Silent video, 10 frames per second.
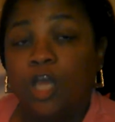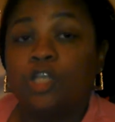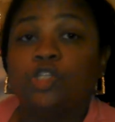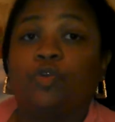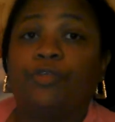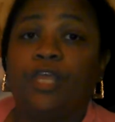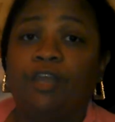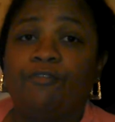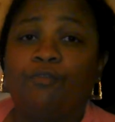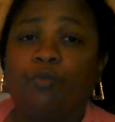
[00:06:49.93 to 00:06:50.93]
So
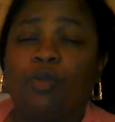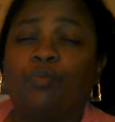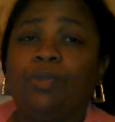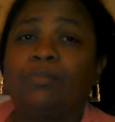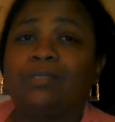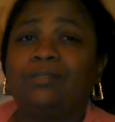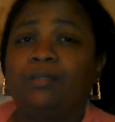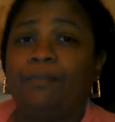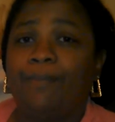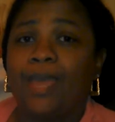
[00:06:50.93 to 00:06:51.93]
therefore, we must
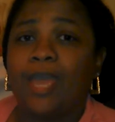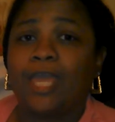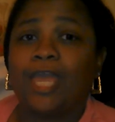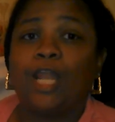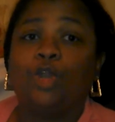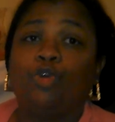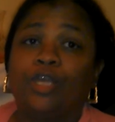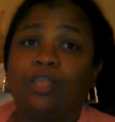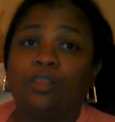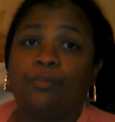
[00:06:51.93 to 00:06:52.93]
sit back and
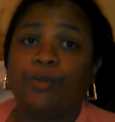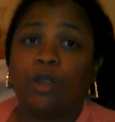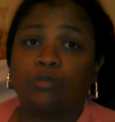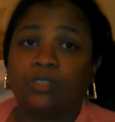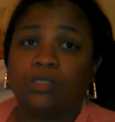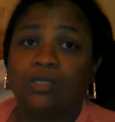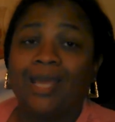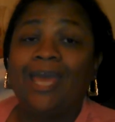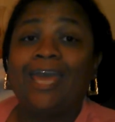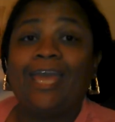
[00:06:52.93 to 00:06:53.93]
look at the person
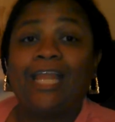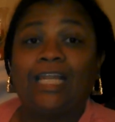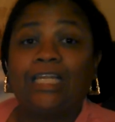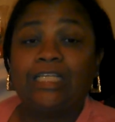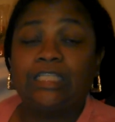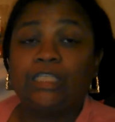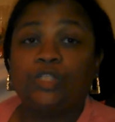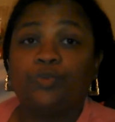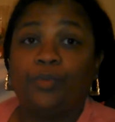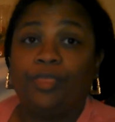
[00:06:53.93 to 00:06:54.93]
and listen
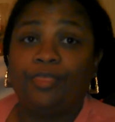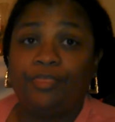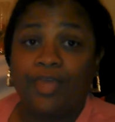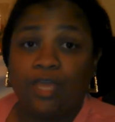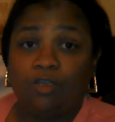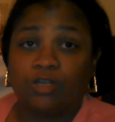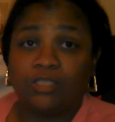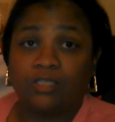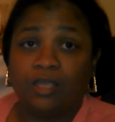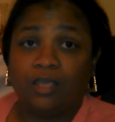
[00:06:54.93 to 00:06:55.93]
to what they are
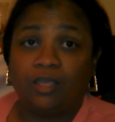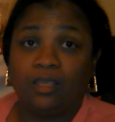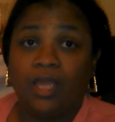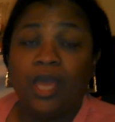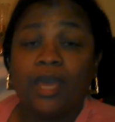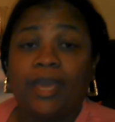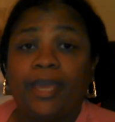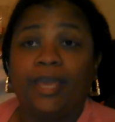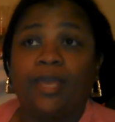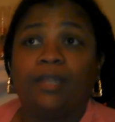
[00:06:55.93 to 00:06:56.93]
saying
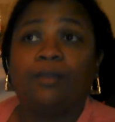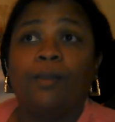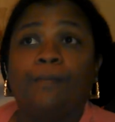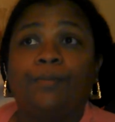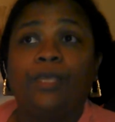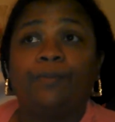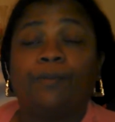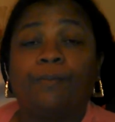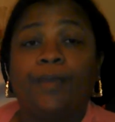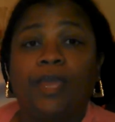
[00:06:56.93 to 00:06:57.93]
and be
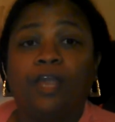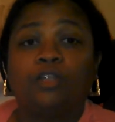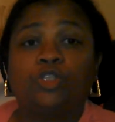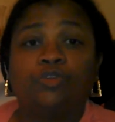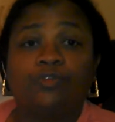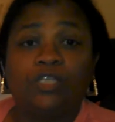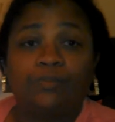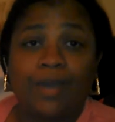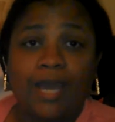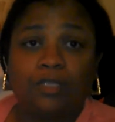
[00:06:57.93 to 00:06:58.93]
prepared to
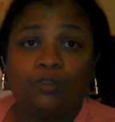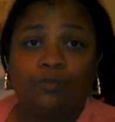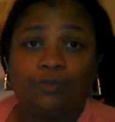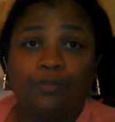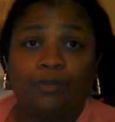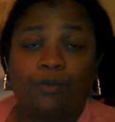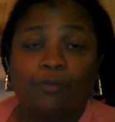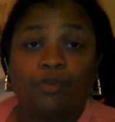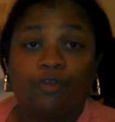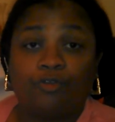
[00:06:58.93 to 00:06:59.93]
respond to
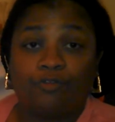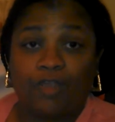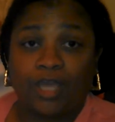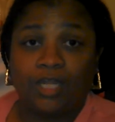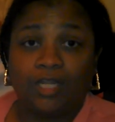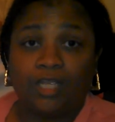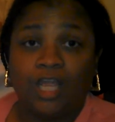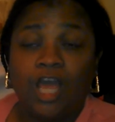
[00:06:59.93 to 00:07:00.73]
them correctly.